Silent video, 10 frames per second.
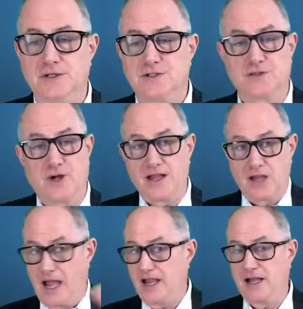So I
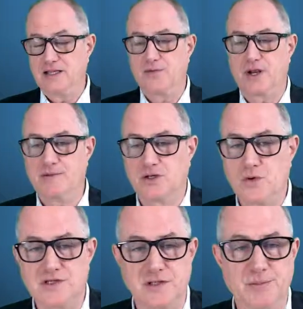highly recommend
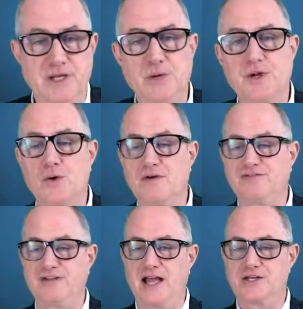Quizlet, but here we go on
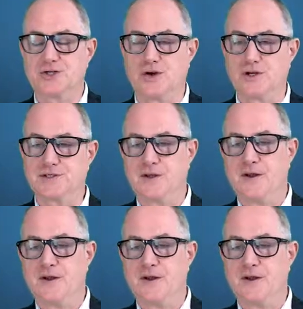flashcards.